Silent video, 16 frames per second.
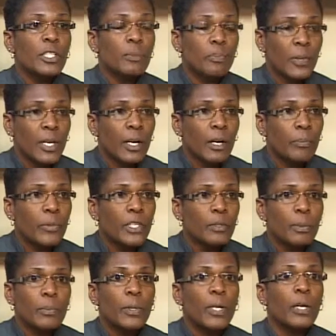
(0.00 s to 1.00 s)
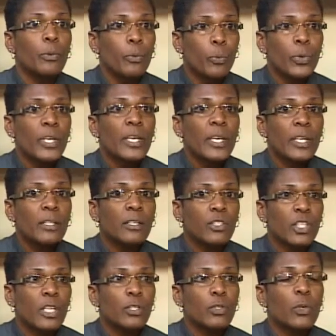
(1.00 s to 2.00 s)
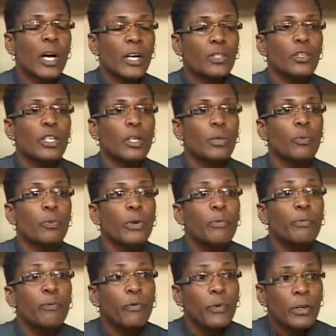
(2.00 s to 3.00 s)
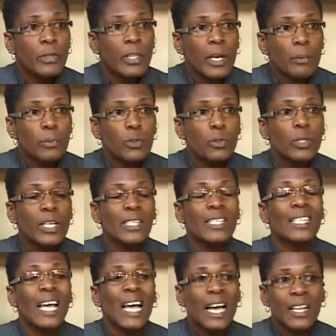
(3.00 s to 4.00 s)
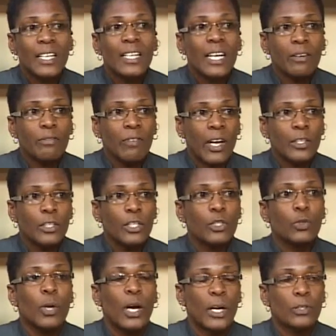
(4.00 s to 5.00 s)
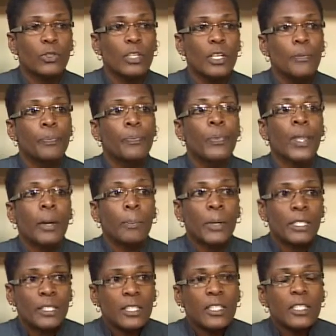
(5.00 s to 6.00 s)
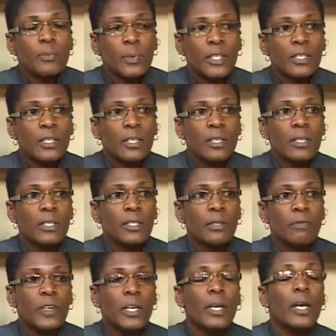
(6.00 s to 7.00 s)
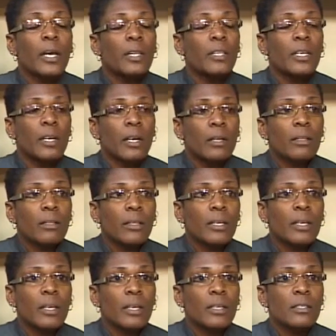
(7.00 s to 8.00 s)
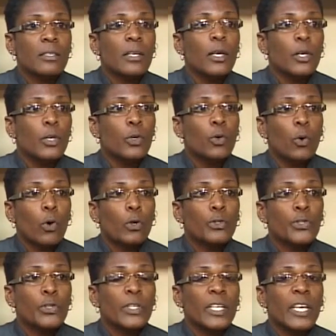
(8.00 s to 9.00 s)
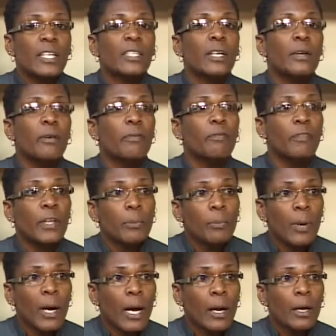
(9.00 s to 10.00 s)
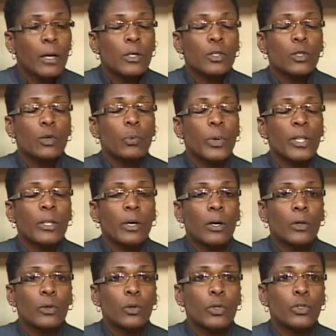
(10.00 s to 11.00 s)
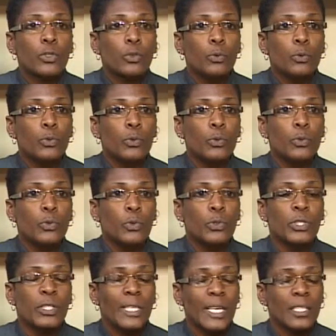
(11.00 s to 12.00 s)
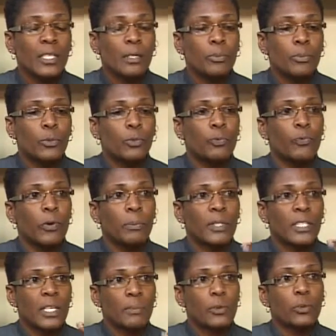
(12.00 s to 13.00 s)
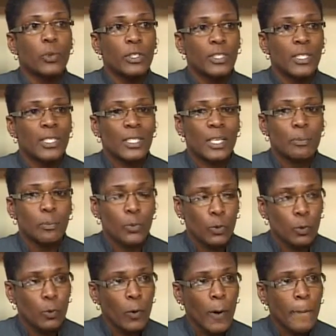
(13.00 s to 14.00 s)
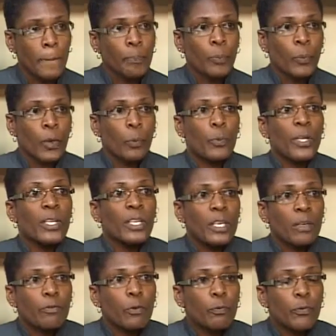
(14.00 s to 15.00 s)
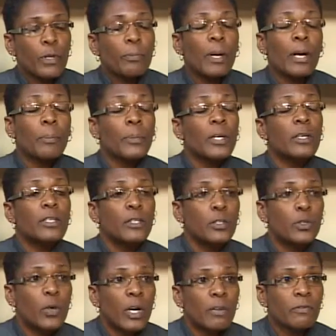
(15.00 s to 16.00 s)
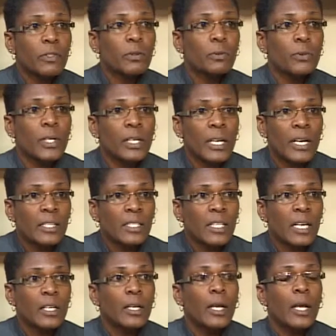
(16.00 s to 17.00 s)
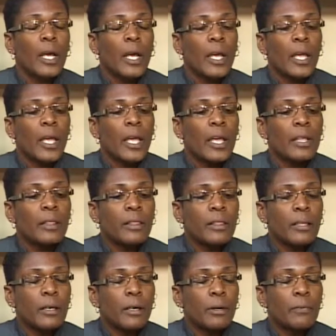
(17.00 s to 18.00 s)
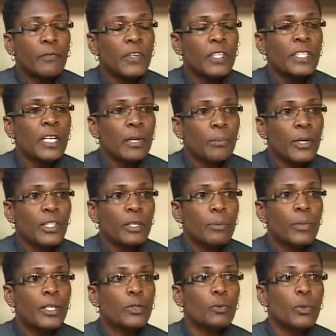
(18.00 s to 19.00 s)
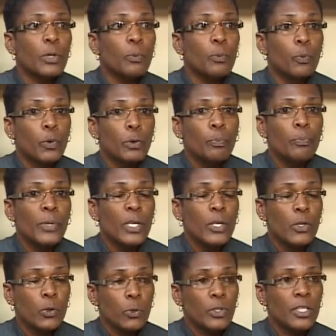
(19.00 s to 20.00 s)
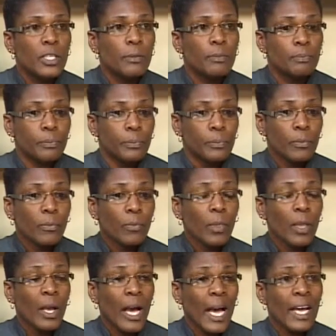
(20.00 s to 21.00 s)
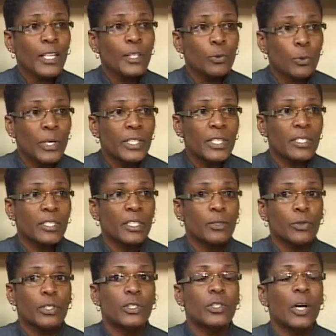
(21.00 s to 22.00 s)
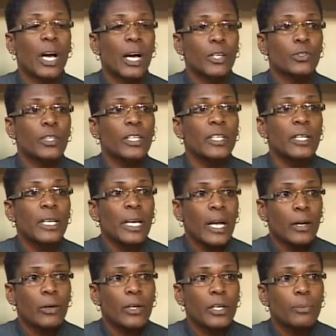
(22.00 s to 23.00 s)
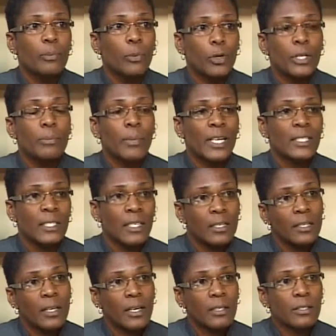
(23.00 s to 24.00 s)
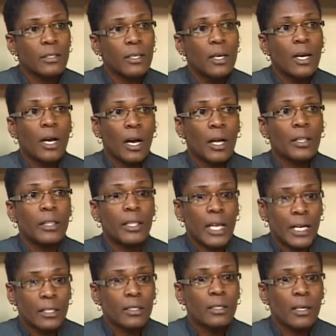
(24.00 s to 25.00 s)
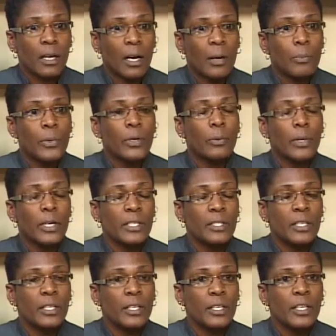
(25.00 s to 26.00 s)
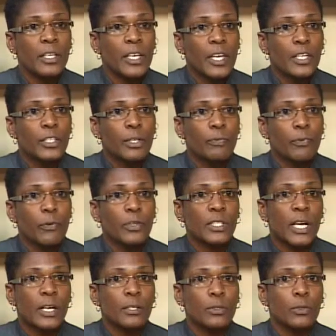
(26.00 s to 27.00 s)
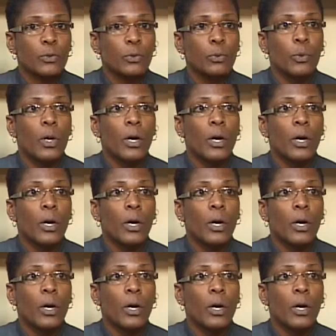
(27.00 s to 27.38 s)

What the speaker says: pick up these people, and we get the chance to actually refer them. So there's an added advantage to actually participating in the survey. The other thing is you also get feedback. So whether or not you get up to from steps 1 to step 2, we give you feedback, because you have to realize that in the physical measurements we would be using height, weight, etc. to actually calculate body mass index, and that is an indication for us as to